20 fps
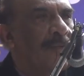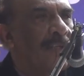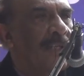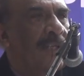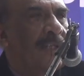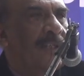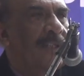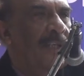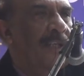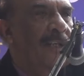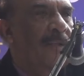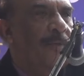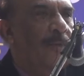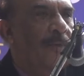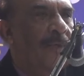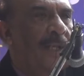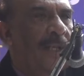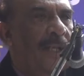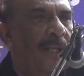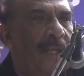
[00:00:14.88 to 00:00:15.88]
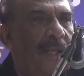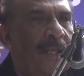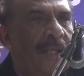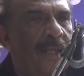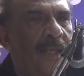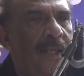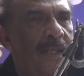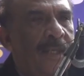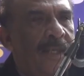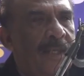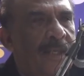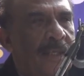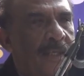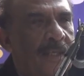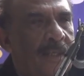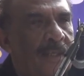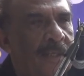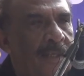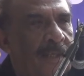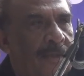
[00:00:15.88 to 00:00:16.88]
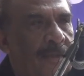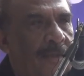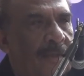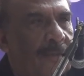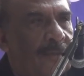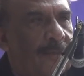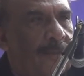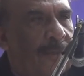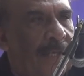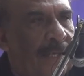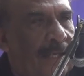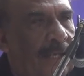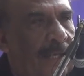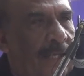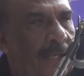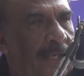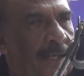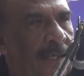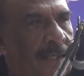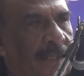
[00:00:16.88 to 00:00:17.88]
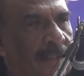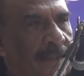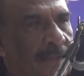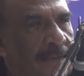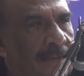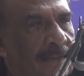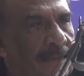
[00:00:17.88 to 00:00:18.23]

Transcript: the country to Delhi to declare